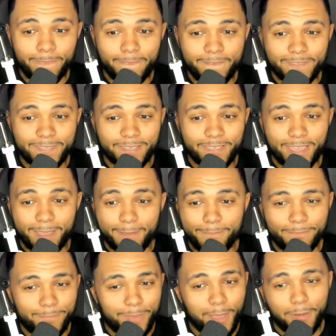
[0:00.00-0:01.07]
So yeah,
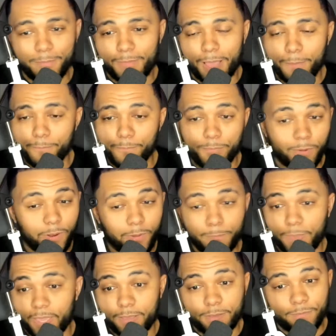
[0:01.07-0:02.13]
big up, man.
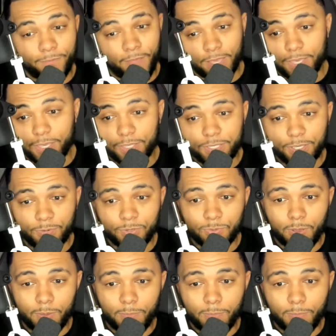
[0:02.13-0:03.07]
Big thank you to you as well,